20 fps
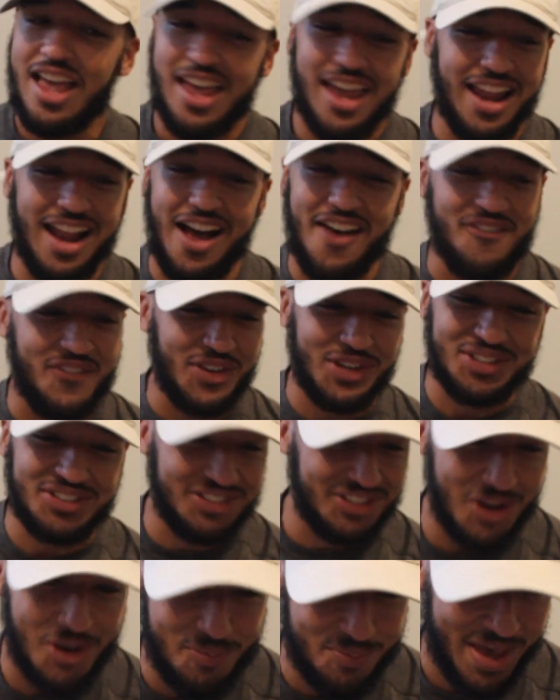And I feel
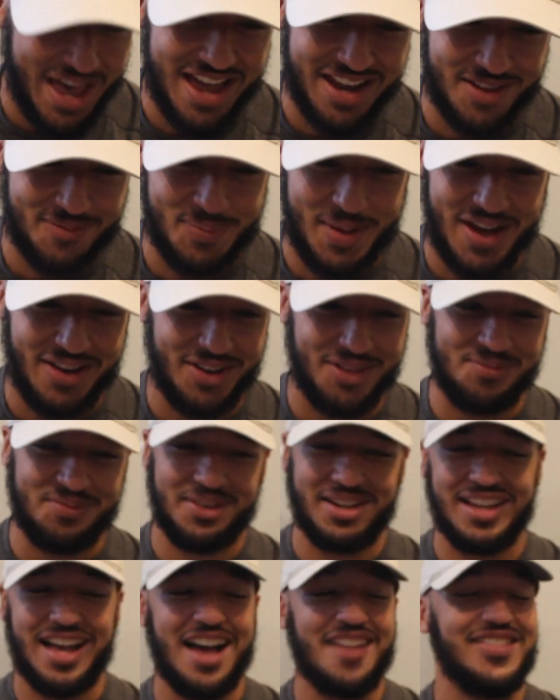so bad about it,
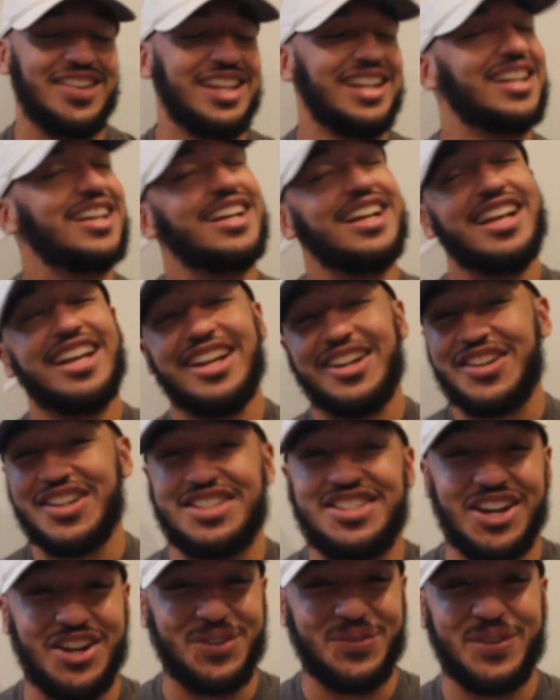but I mean,
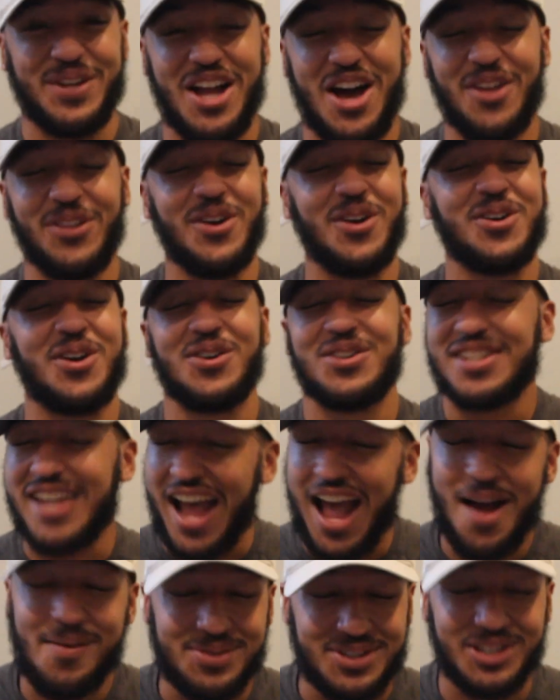Cristiano Ronaldo goes
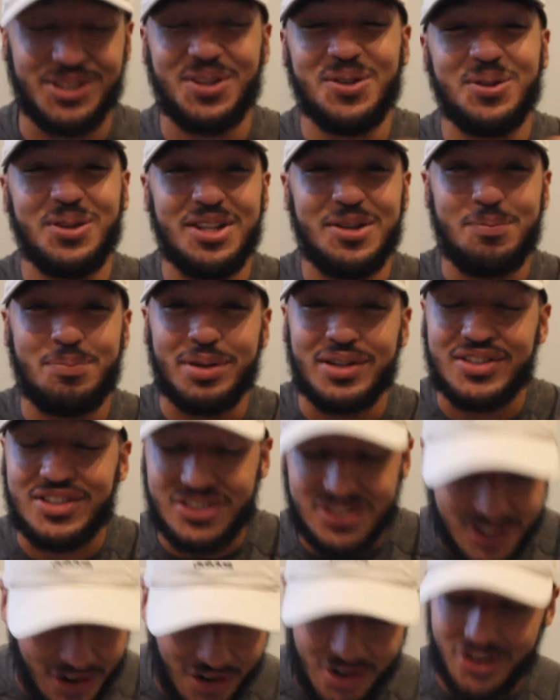absolutely
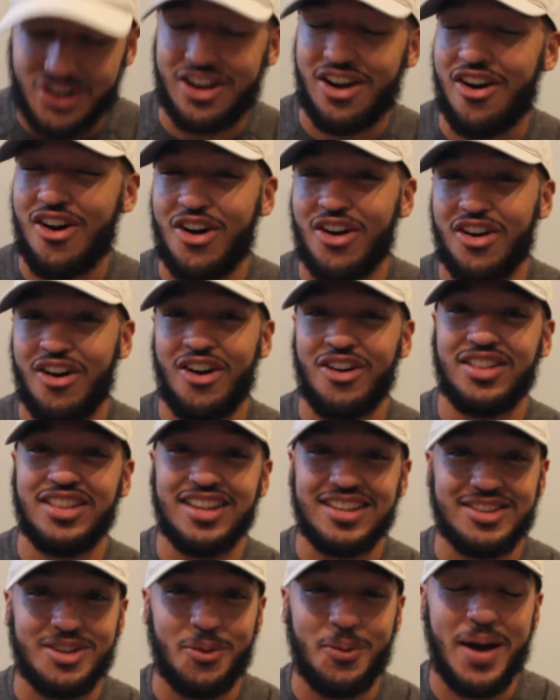berserk on
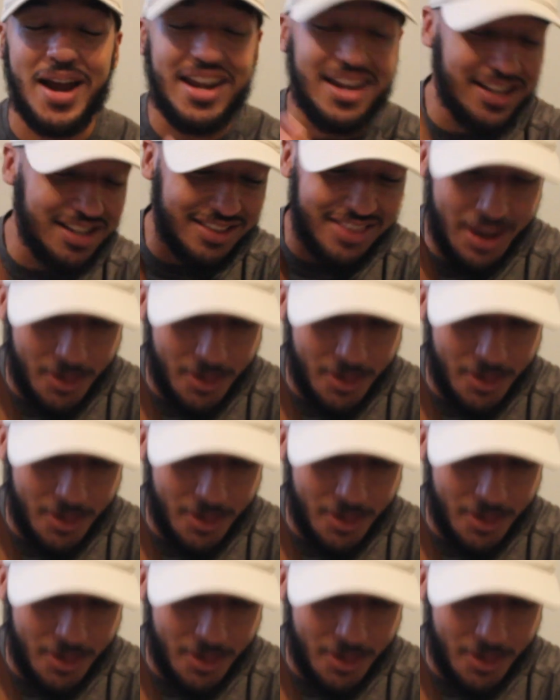Lithuania.